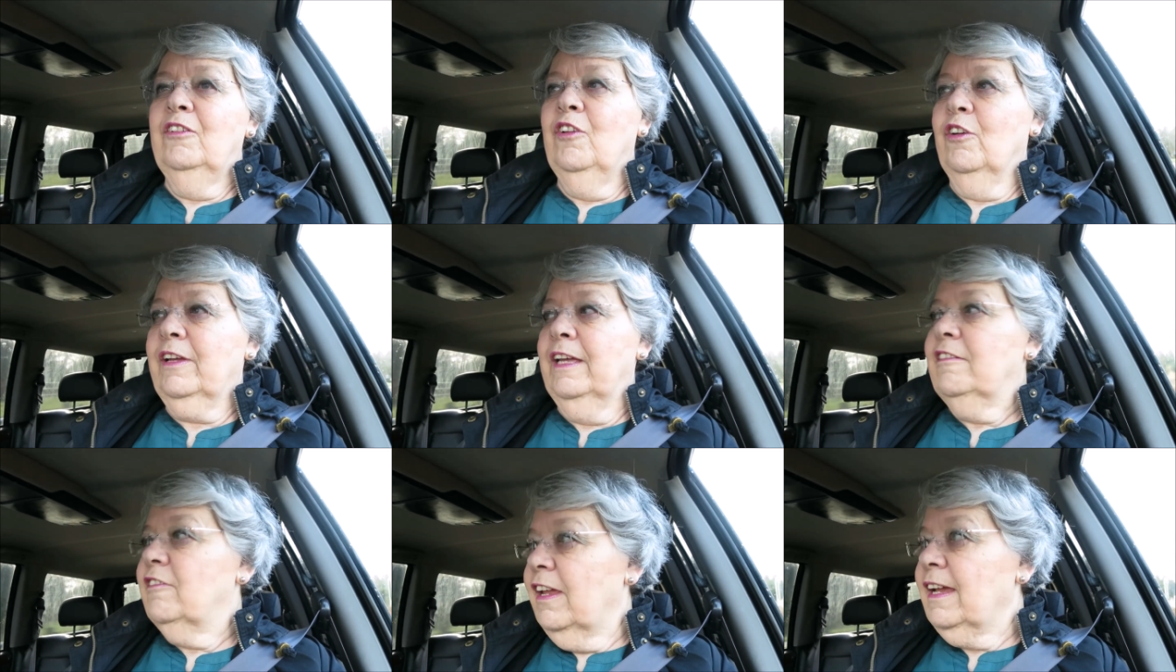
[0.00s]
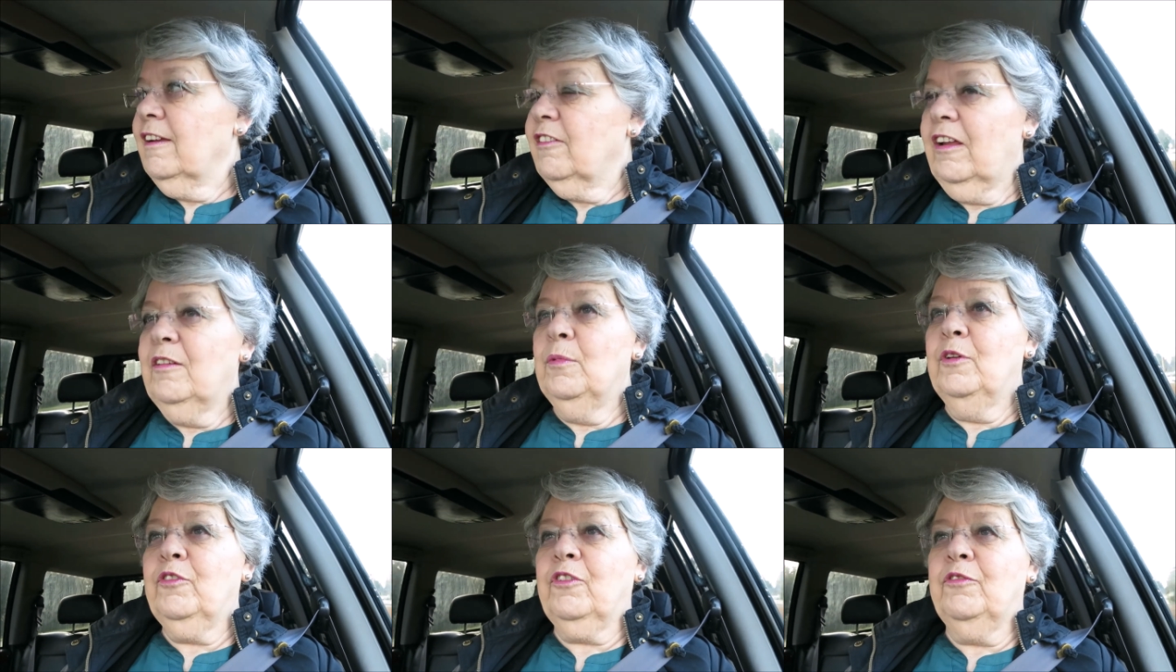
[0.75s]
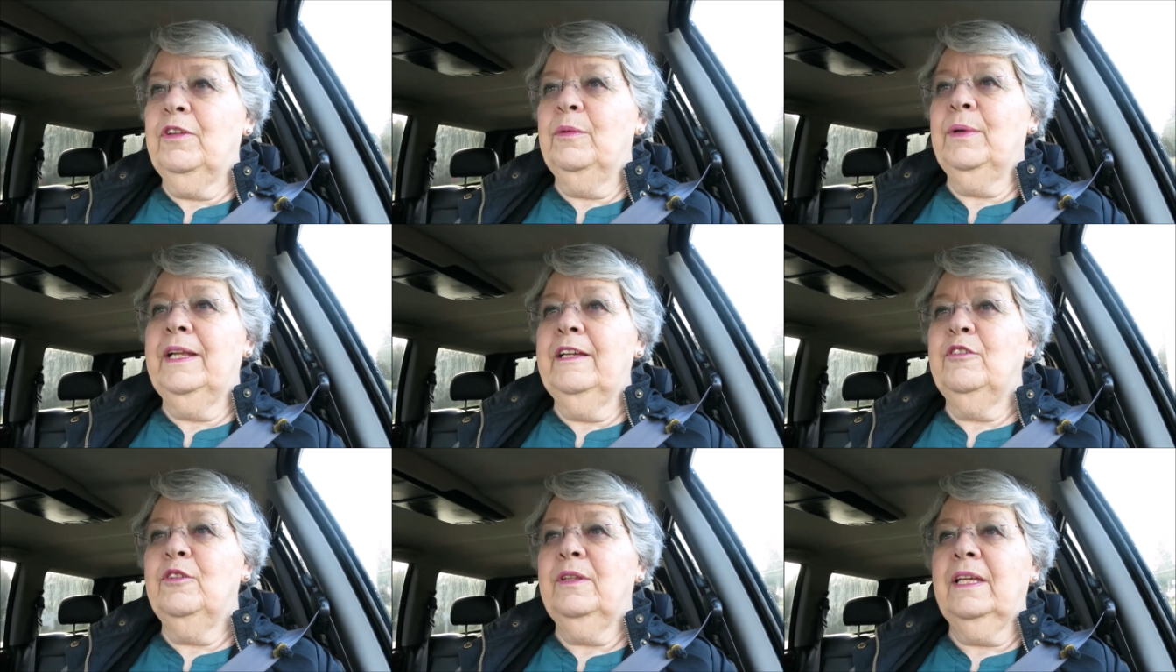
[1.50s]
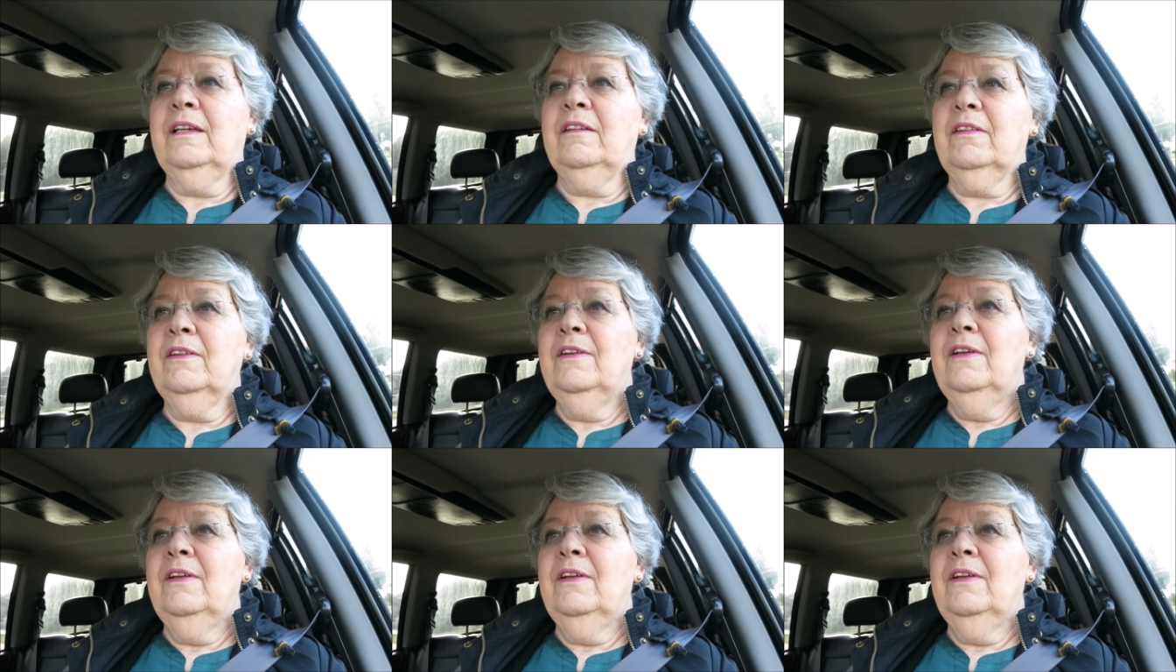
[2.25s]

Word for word: not get dinged unmercifully when I do that.